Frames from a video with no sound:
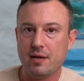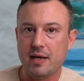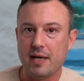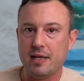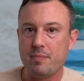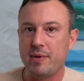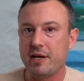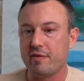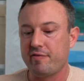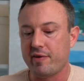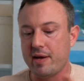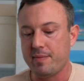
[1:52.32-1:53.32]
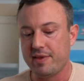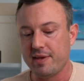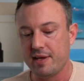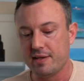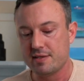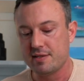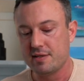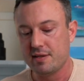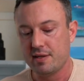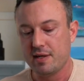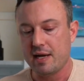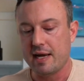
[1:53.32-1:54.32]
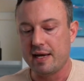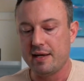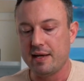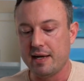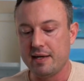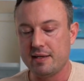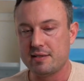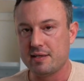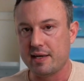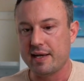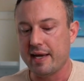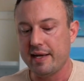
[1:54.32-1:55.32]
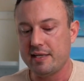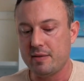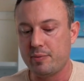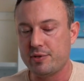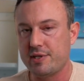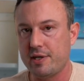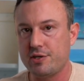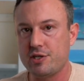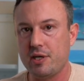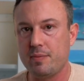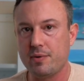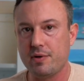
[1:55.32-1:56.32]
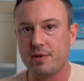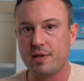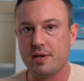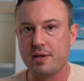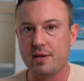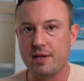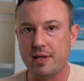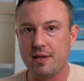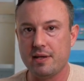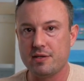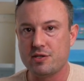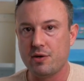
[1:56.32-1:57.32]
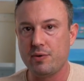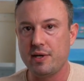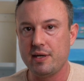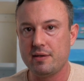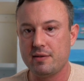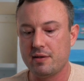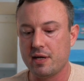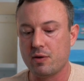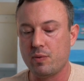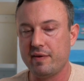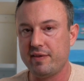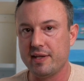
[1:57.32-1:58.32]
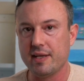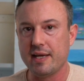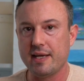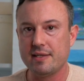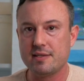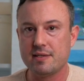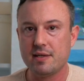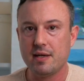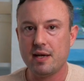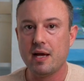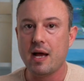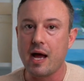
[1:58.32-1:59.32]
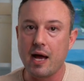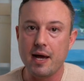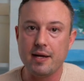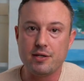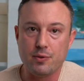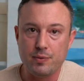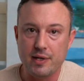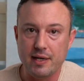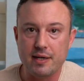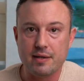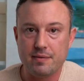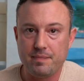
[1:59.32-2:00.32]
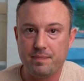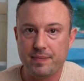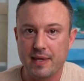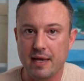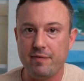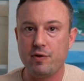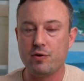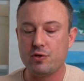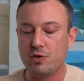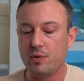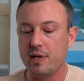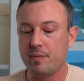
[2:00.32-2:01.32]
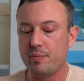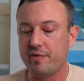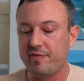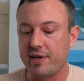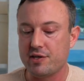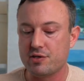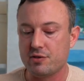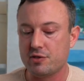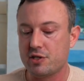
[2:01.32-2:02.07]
in the bigger frame of things? And it's like 80% cheaper than the Sony equivalent lens. I don't need it. If you're doing professional